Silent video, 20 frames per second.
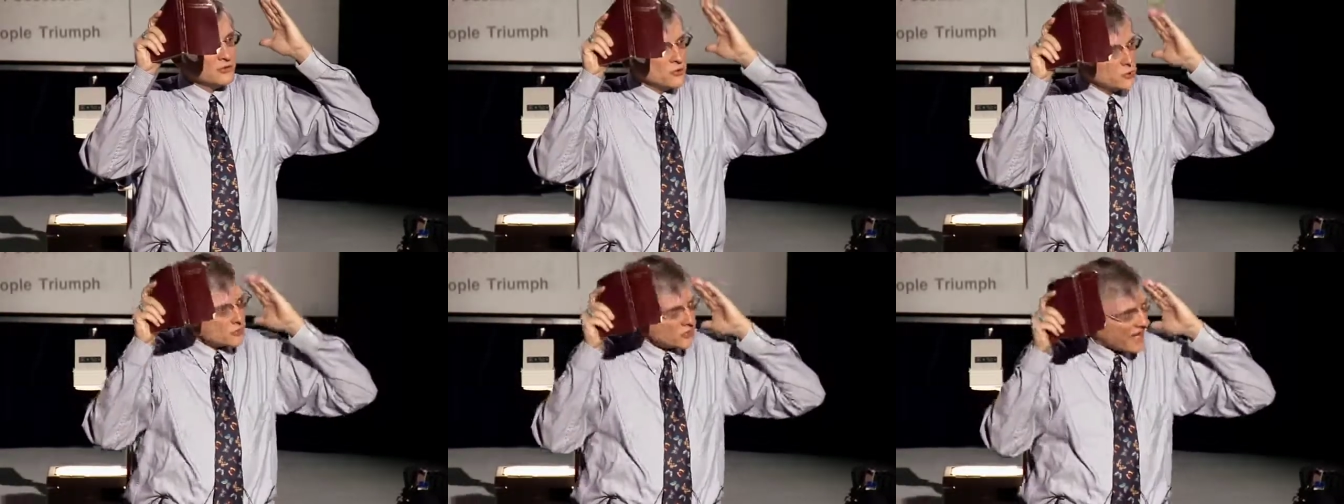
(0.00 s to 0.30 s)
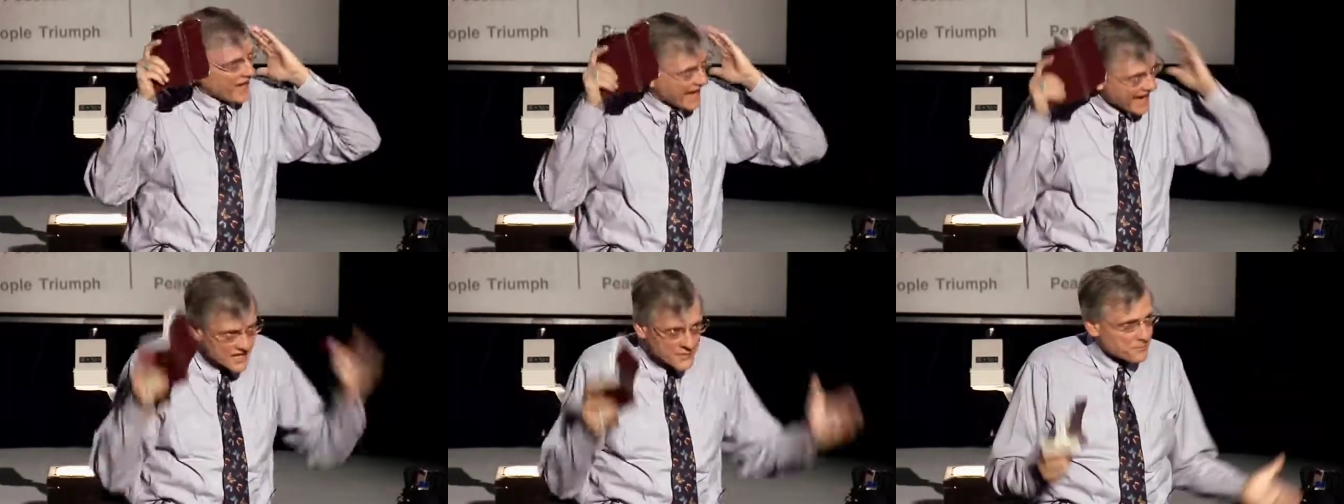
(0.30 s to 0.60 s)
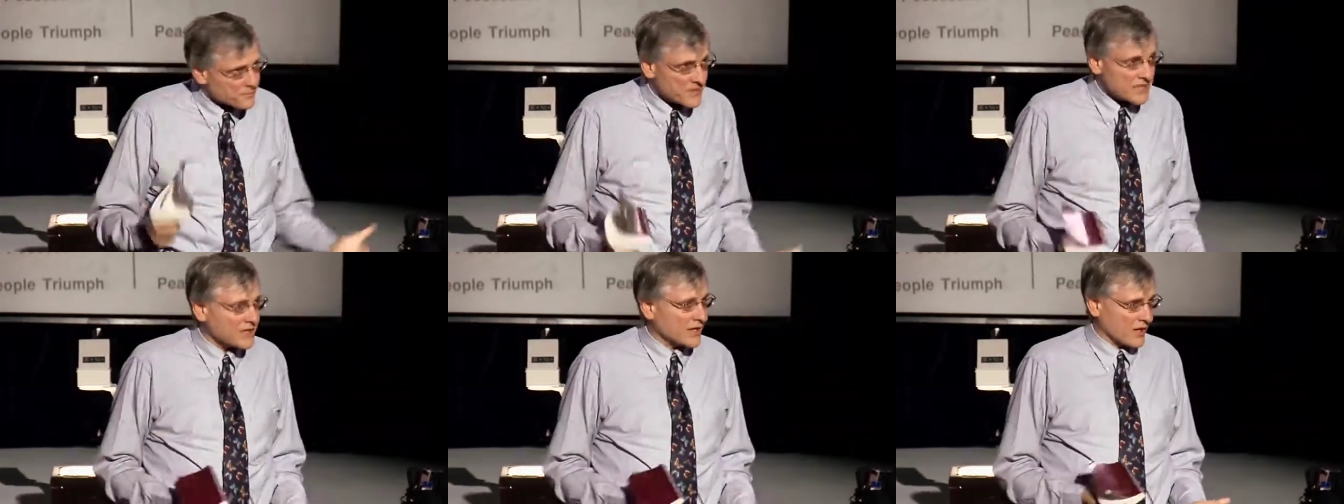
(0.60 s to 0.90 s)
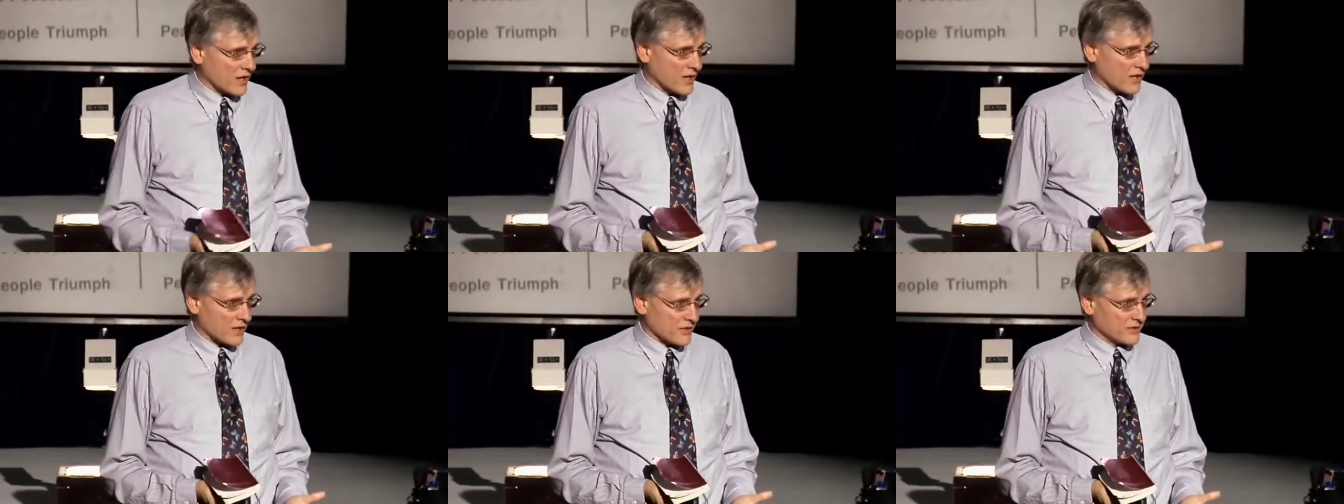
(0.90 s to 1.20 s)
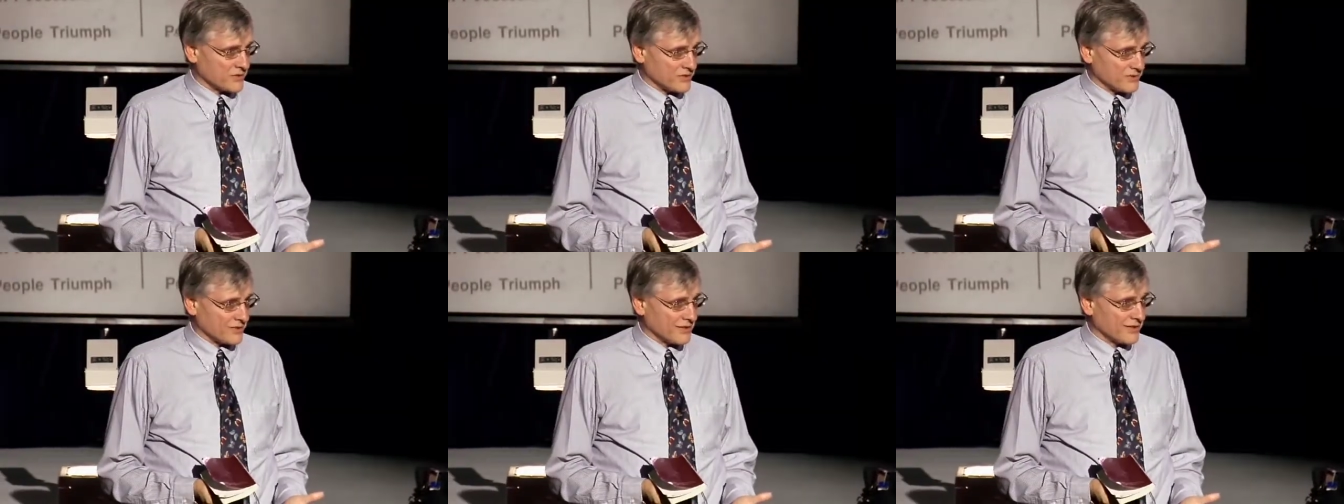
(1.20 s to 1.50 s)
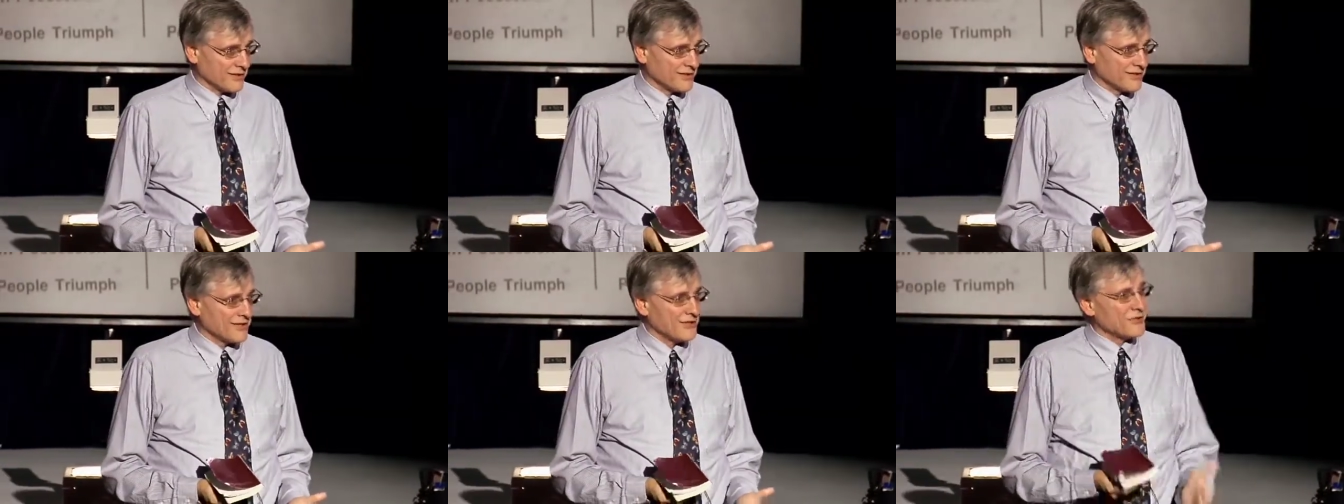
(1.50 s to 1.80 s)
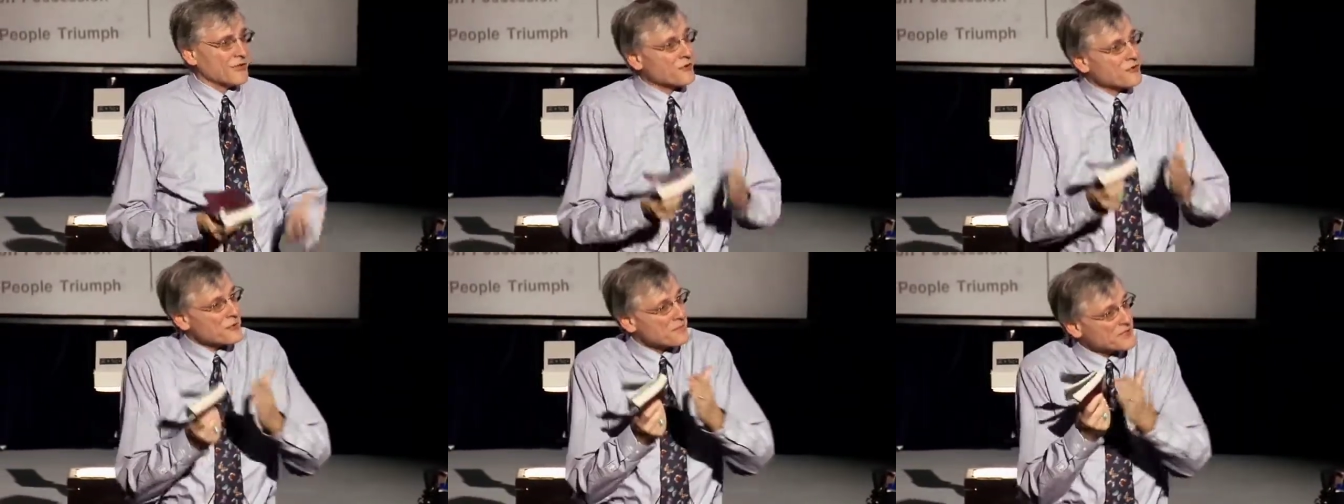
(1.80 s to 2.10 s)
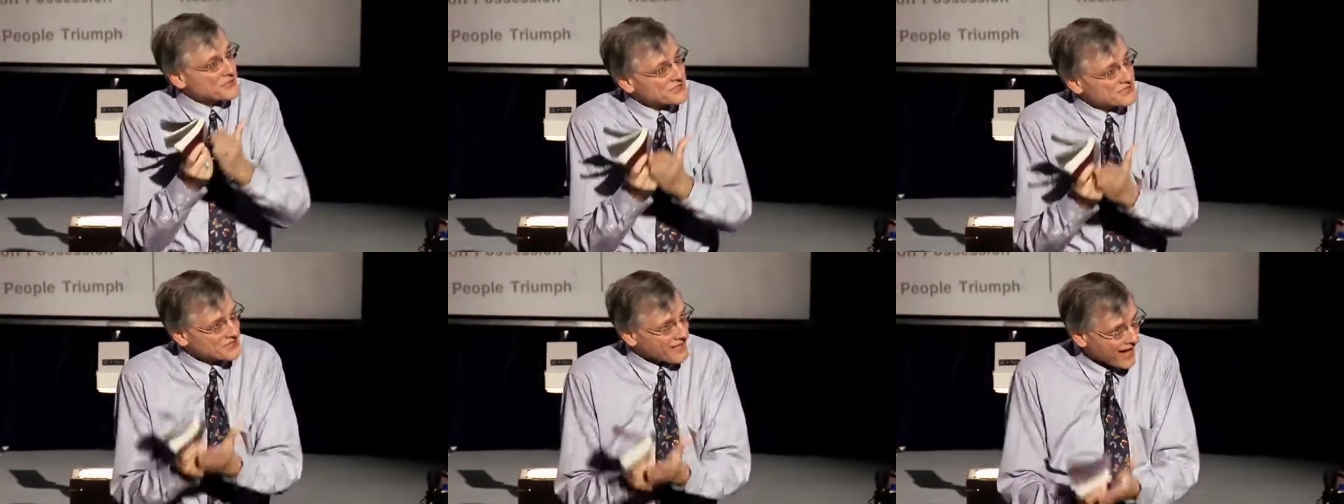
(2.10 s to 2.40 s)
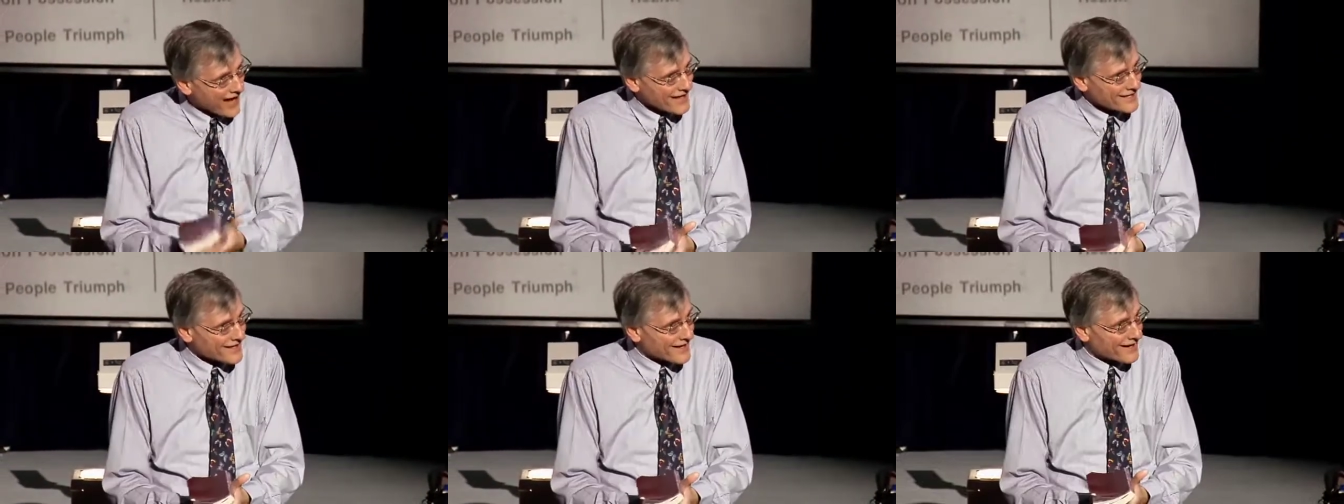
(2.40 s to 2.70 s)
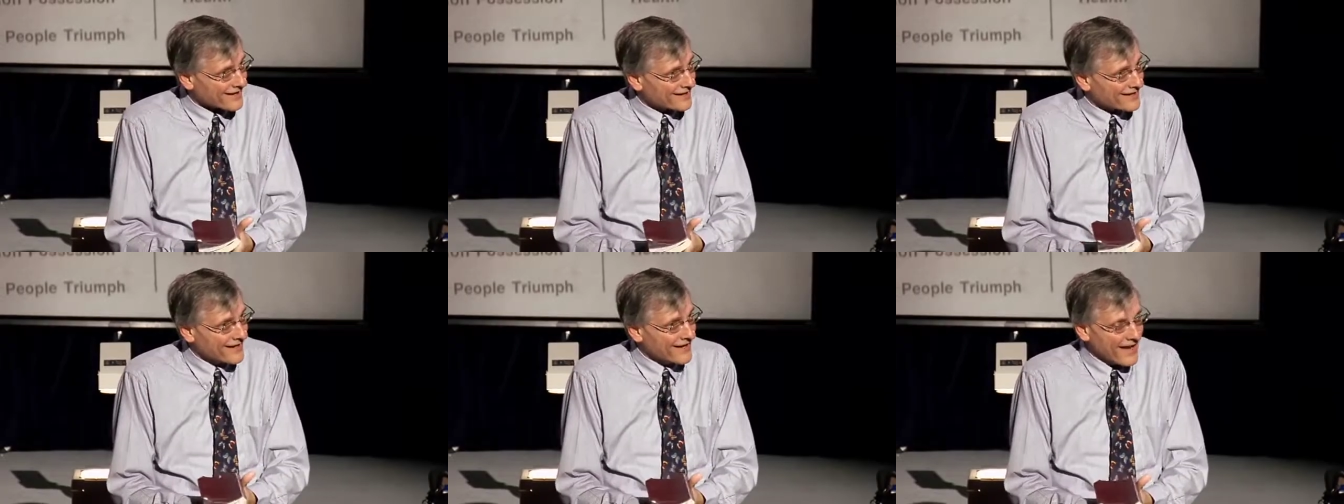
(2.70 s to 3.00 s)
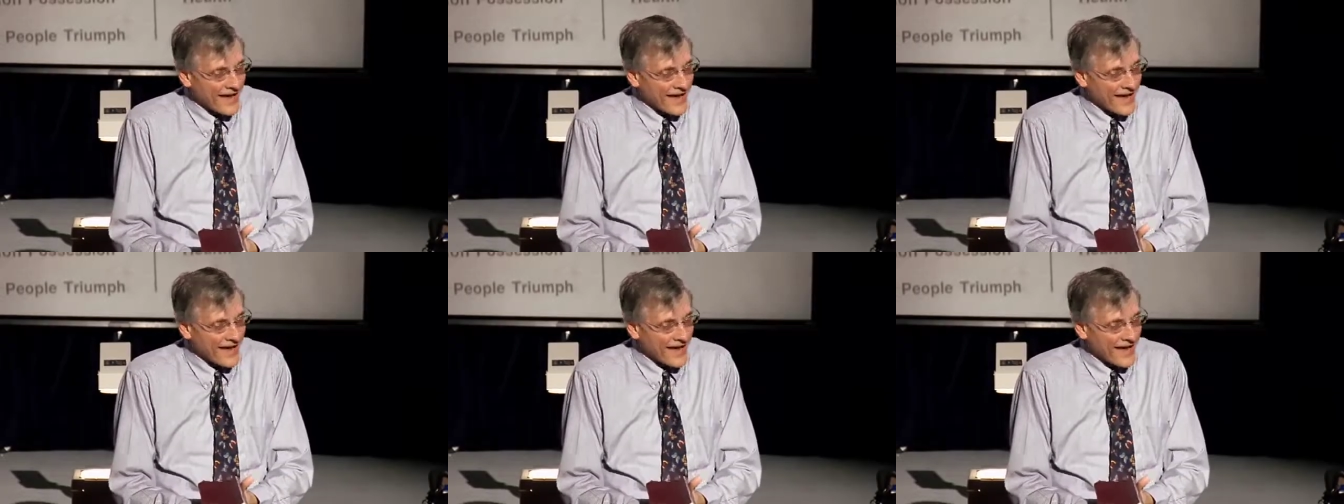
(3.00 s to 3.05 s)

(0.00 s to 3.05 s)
You can't be cursed. You're the Messiah.